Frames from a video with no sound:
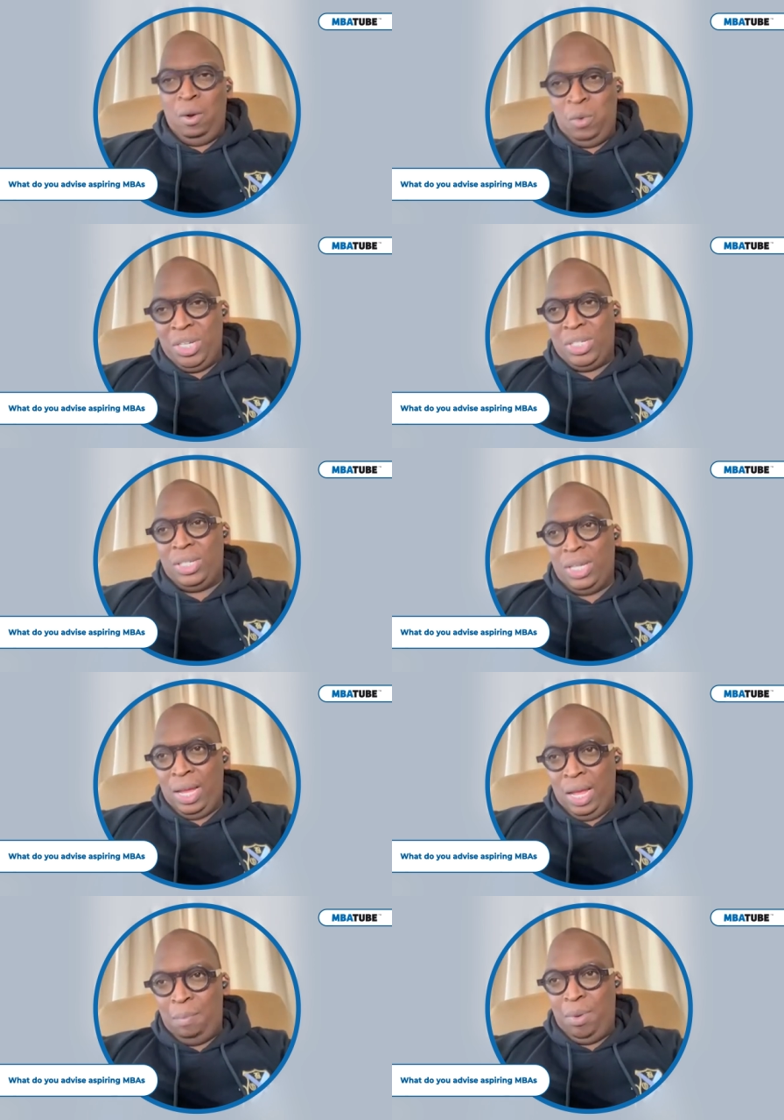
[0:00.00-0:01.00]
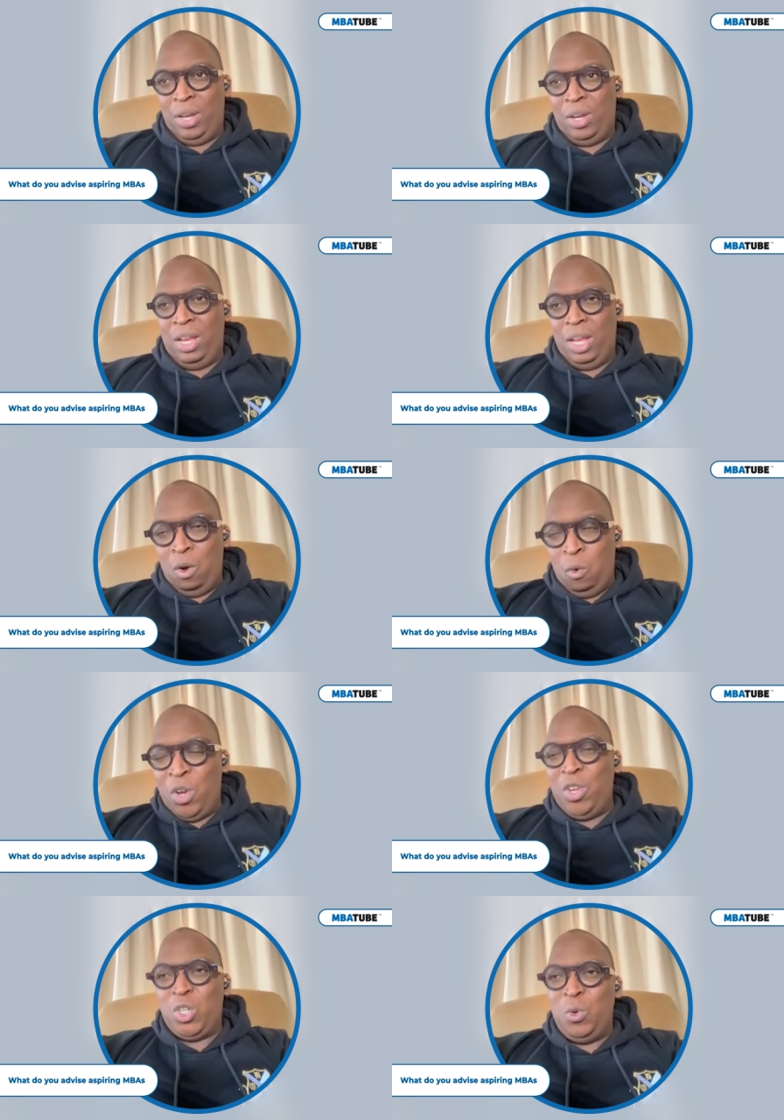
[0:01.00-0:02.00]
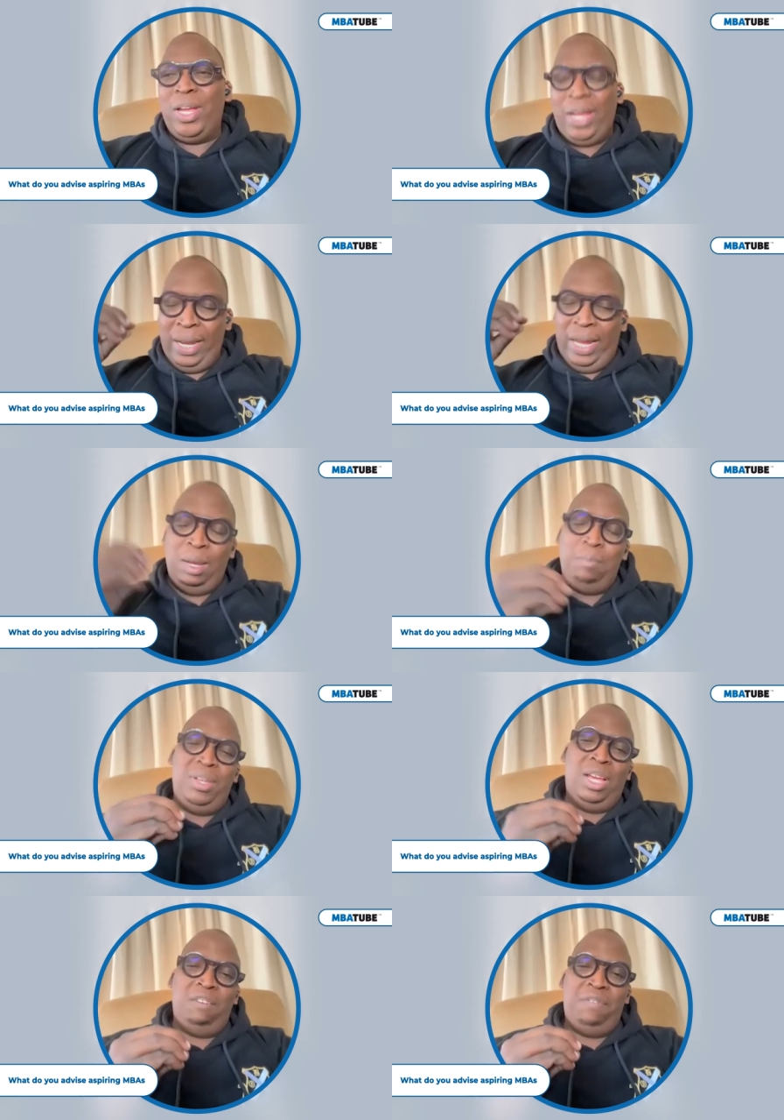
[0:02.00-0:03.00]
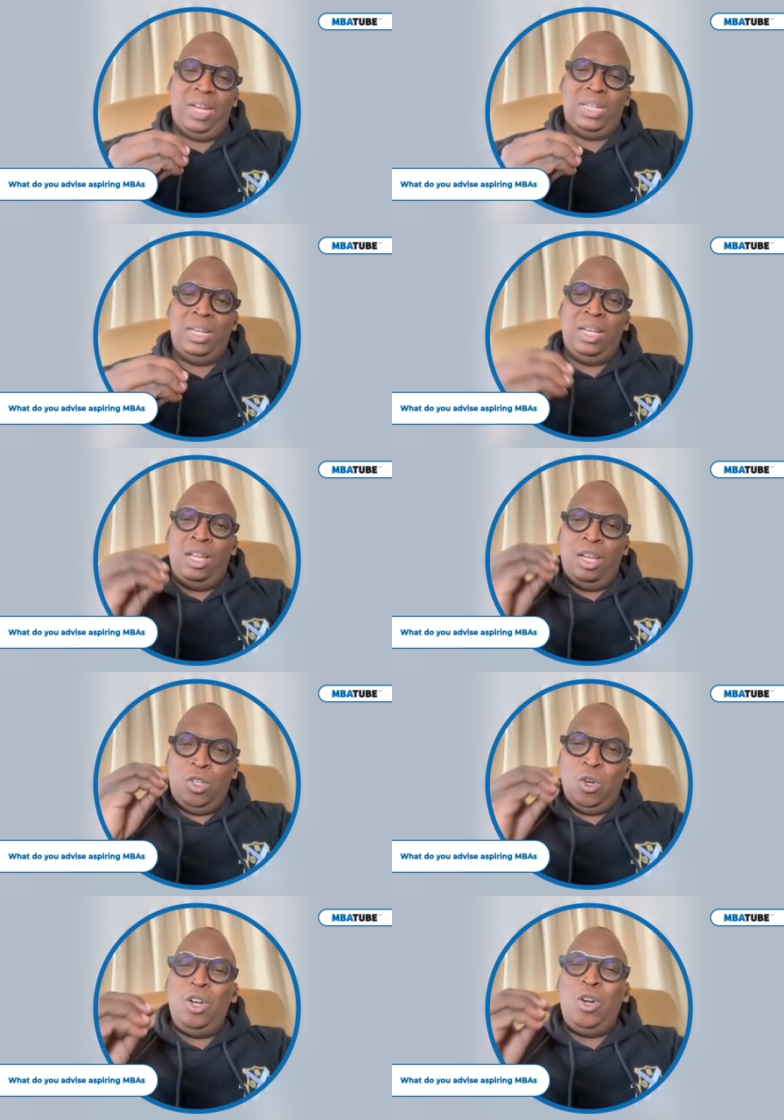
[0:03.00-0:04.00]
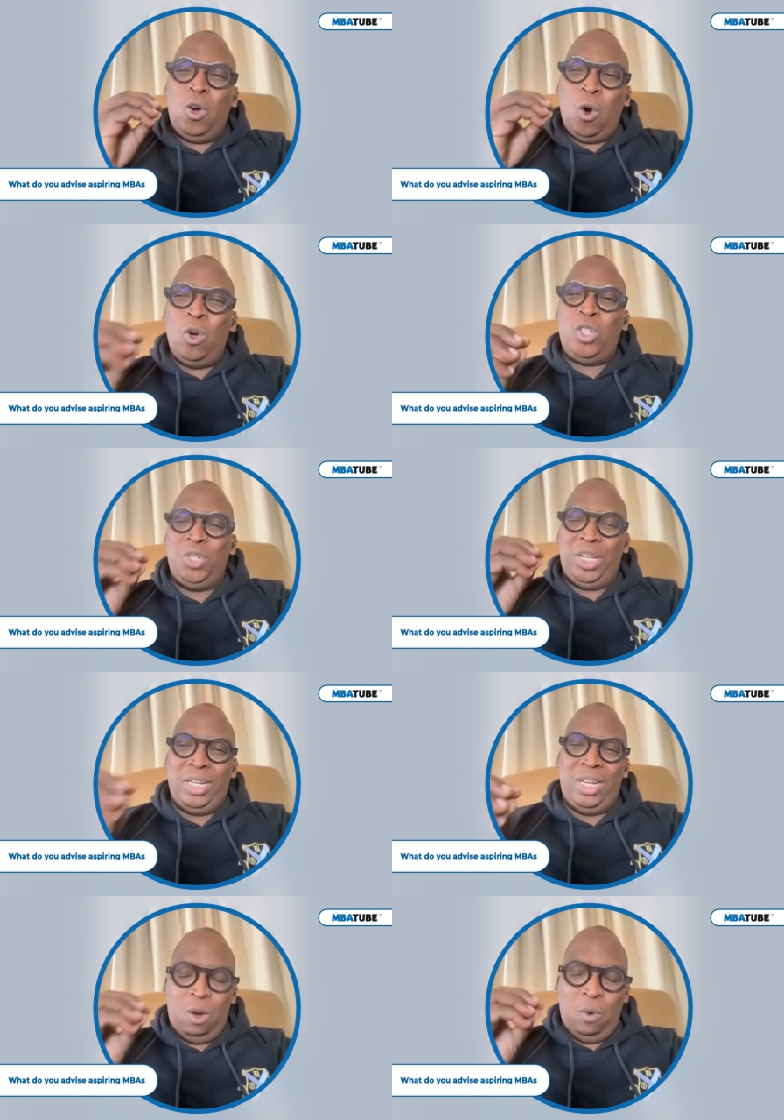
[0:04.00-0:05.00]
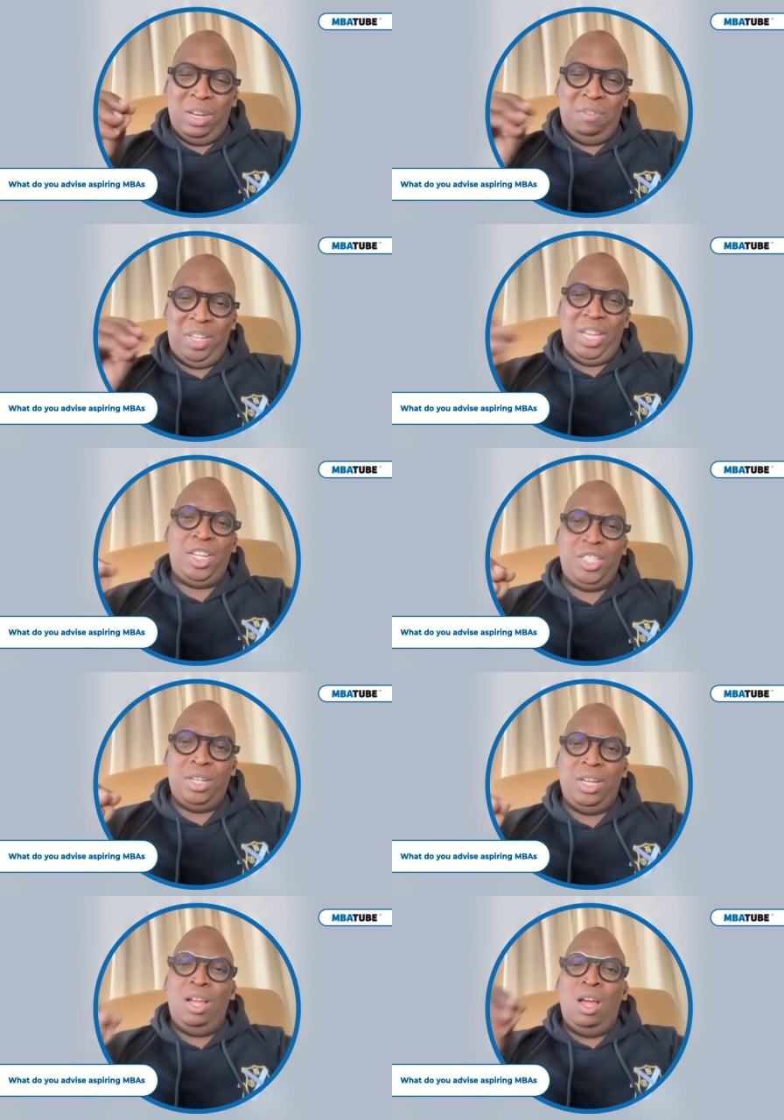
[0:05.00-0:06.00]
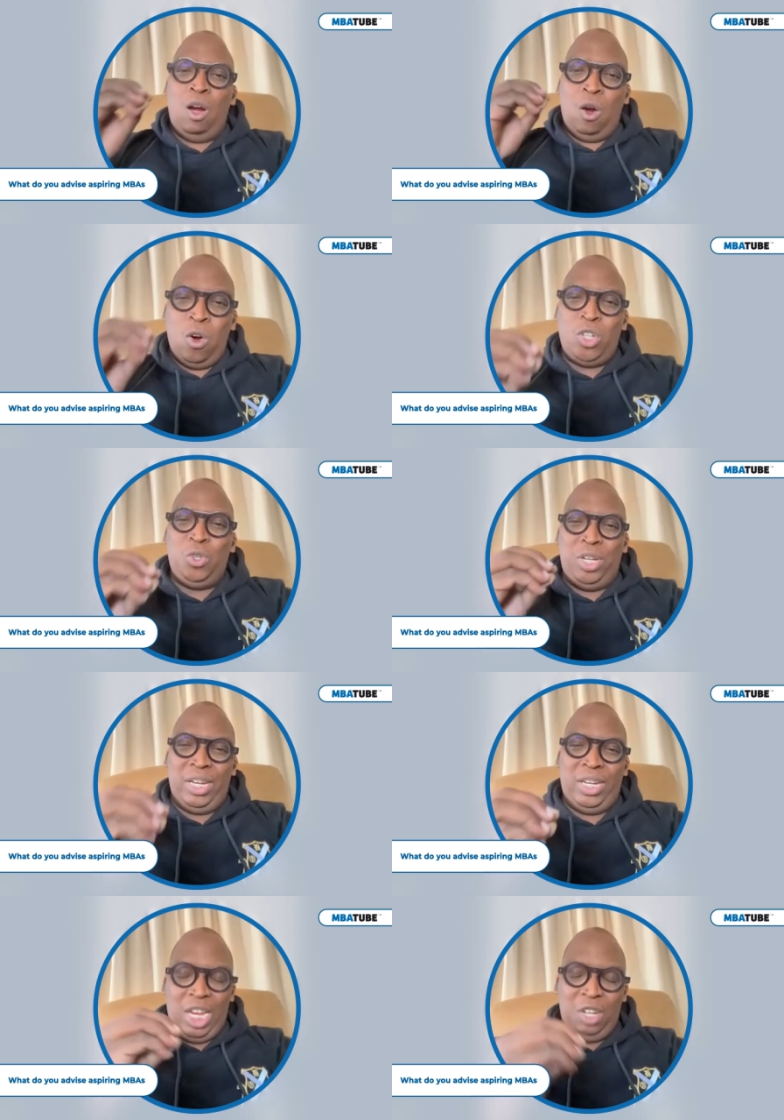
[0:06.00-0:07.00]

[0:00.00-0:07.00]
which is when you're doing an MBA, in fact, don't go to get a qualification, go to get